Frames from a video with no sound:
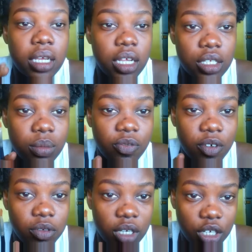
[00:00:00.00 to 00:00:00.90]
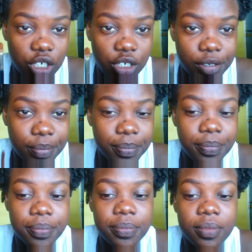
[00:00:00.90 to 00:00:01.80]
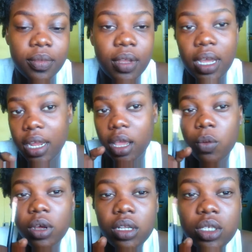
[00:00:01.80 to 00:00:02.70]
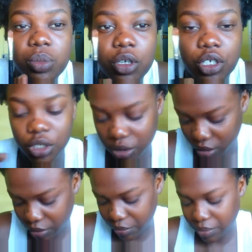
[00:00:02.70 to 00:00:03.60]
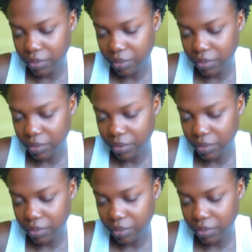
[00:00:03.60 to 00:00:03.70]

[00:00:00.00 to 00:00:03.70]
get some foundation and I get one of these brushes